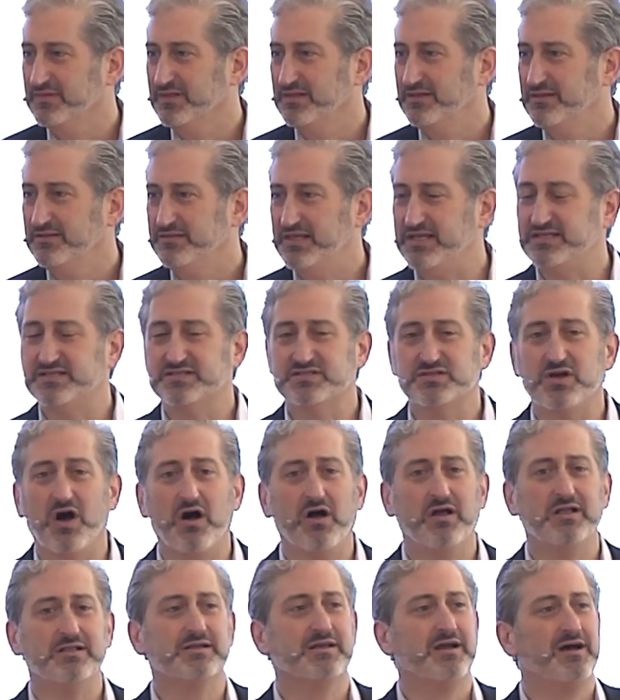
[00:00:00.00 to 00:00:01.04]
They
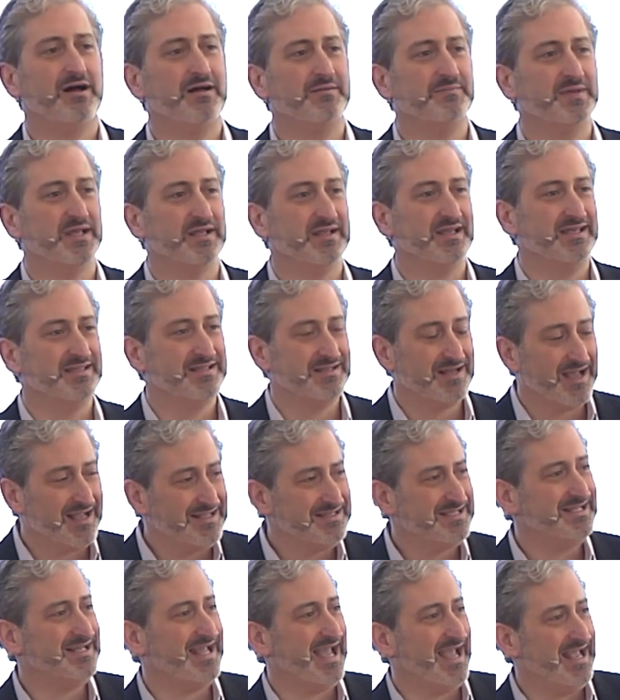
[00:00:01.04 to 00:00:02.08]
saw it coming. In the
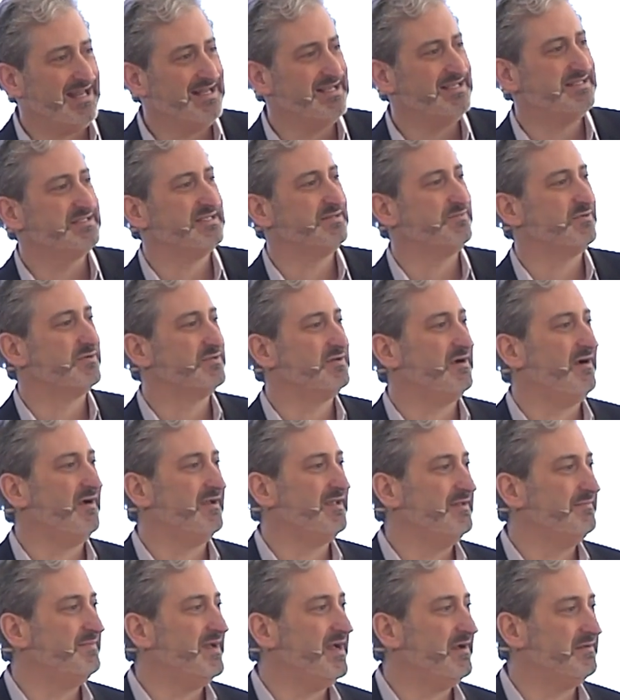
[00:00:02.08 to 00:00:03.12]
1980s, they were
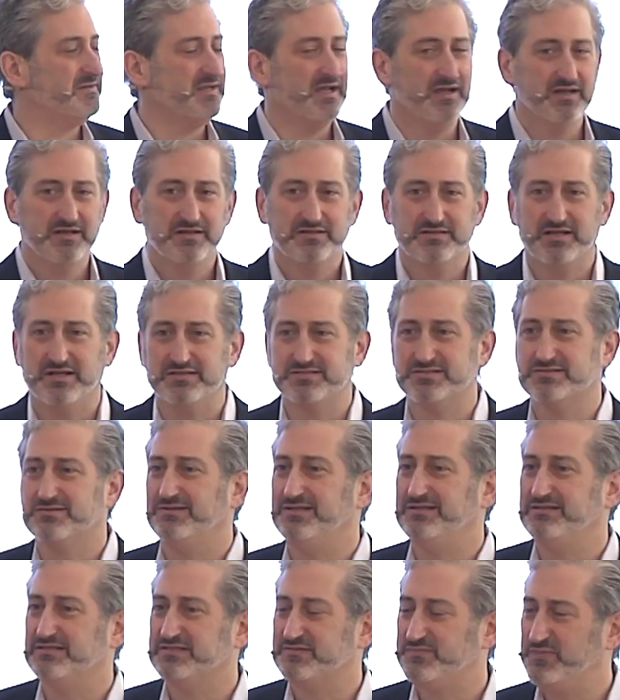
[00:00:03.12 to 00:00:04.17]
talking about
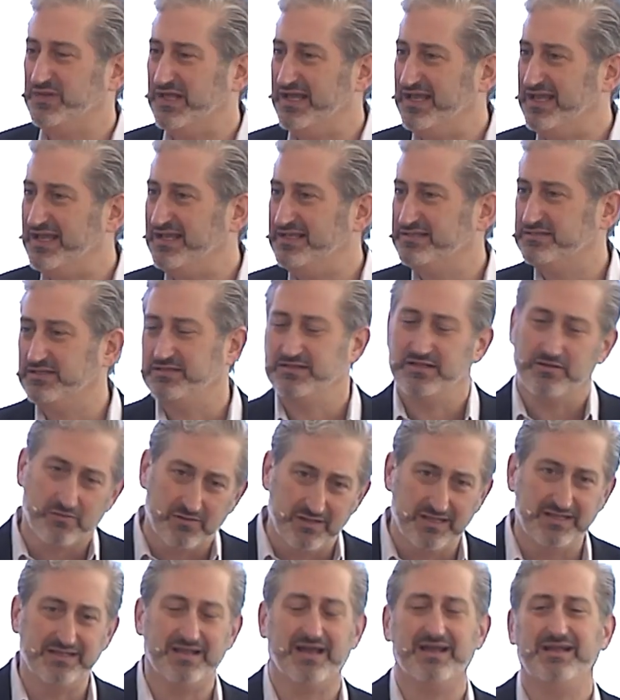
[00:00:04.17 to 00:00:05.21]
touchscreen displays. In the
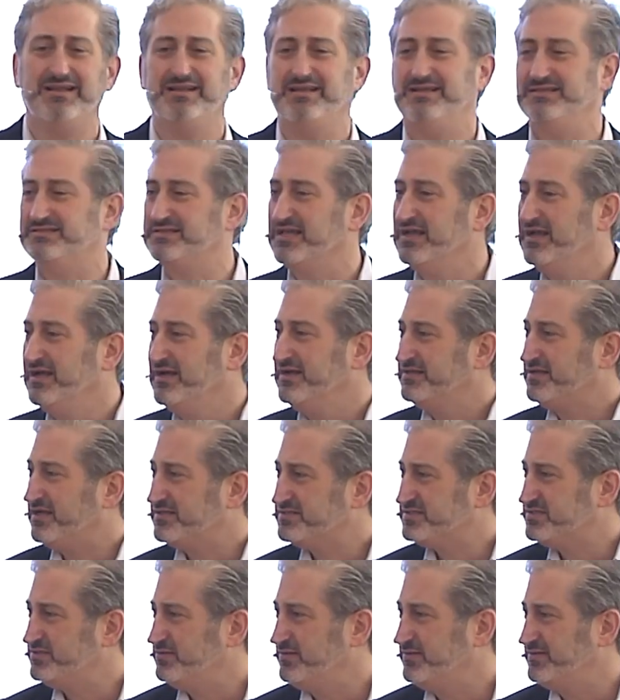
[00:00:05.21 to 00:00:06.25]
early 90s,
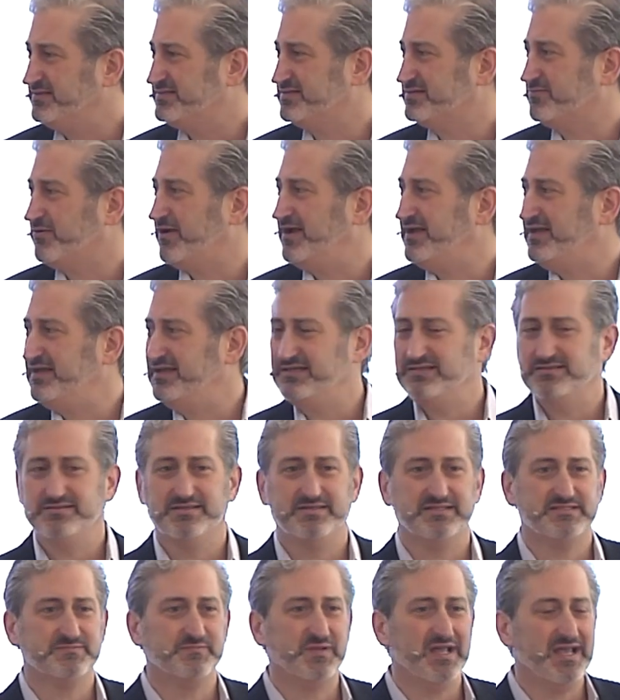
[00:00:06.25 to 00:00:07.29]
touchscreen
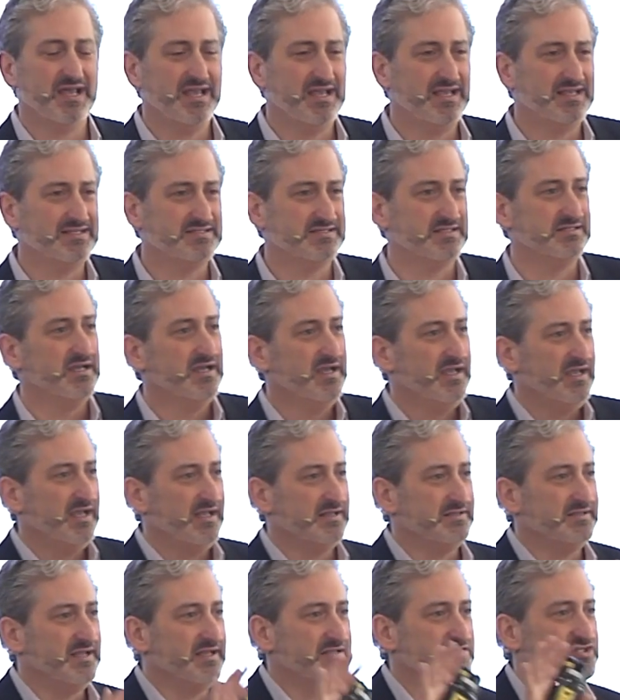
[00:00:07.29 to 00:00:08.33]
displays and
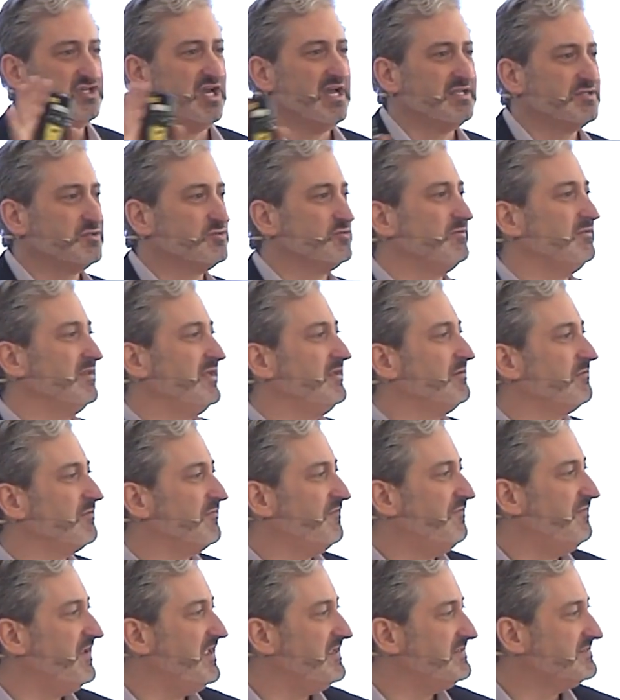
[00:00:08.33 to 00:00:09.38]
gestural
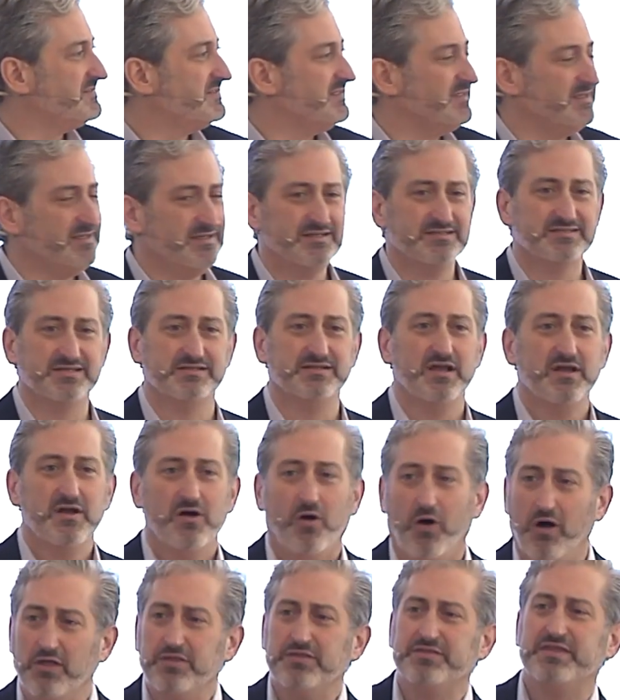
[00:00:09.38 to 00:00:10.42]
interfaces and
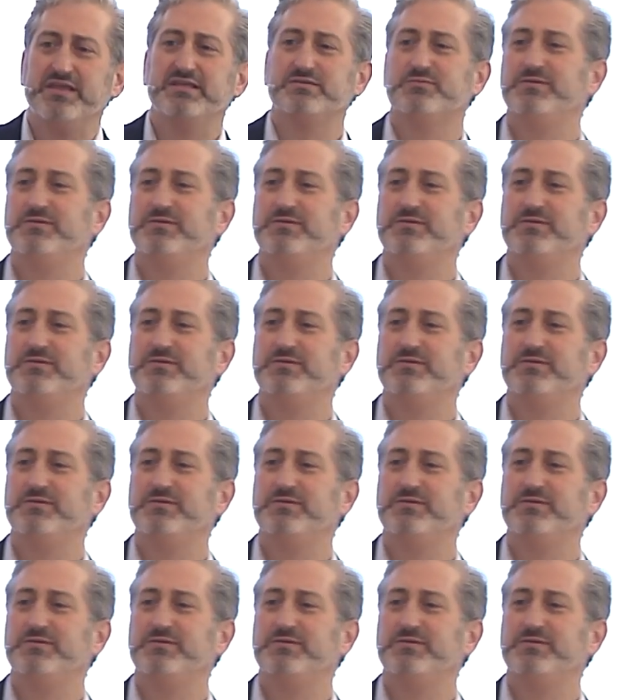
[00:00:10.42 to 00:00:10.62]
all the things we